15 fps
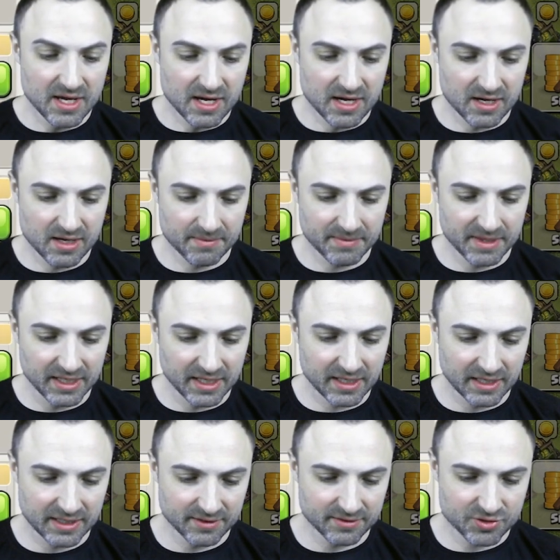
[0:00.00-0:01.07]
Then I
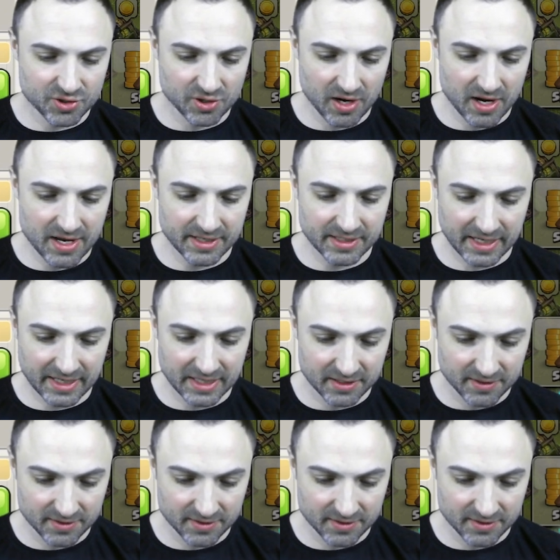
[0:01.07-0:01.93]
kind of tried, I got